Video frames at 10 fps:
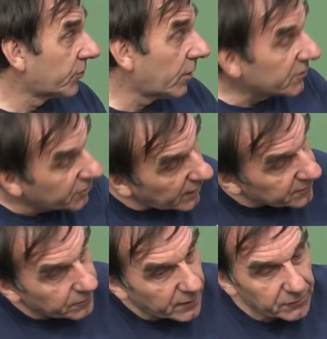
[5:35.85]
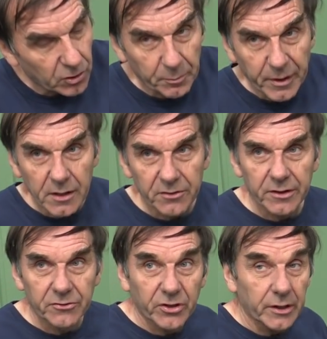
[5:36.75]
So they've got to be
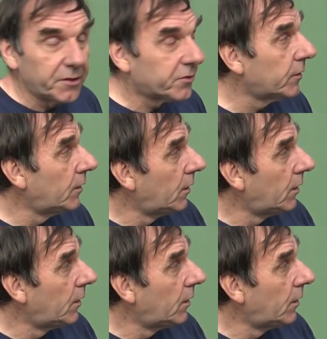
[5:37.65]
NDT'd.